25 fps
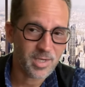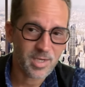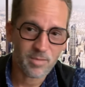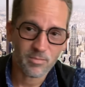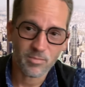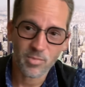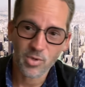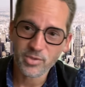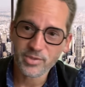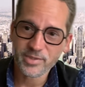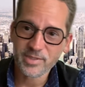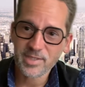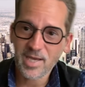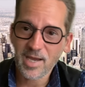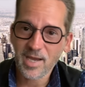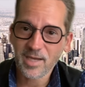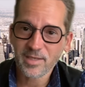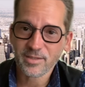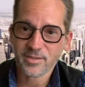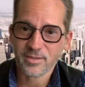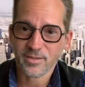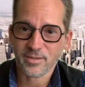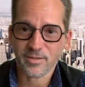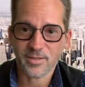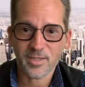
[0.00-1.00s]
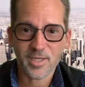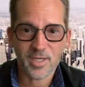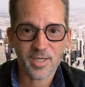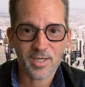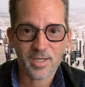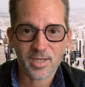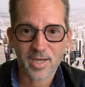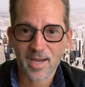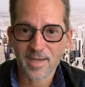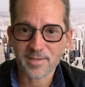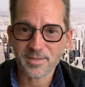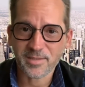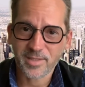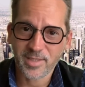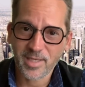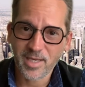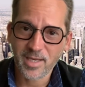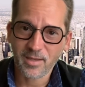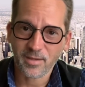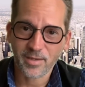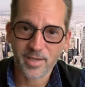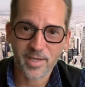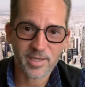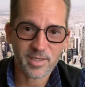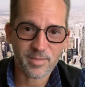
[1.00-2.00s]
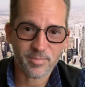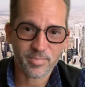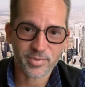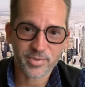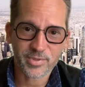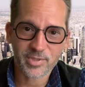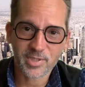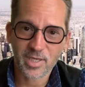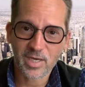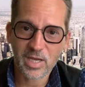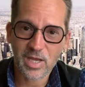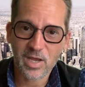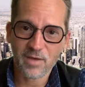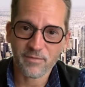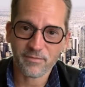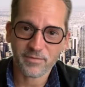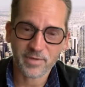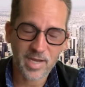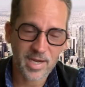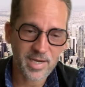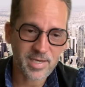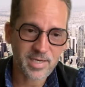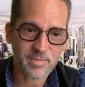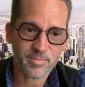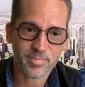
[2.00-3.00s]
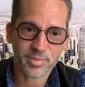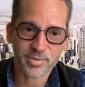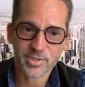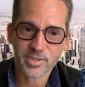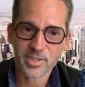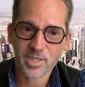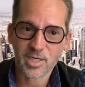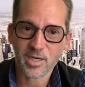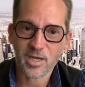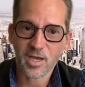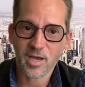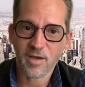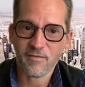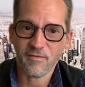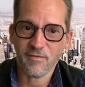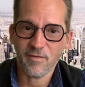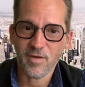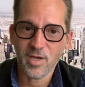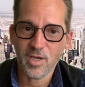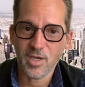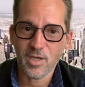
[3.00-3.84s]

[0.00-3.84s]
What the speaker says: Most stocks are on sale, 80% off, 90% off.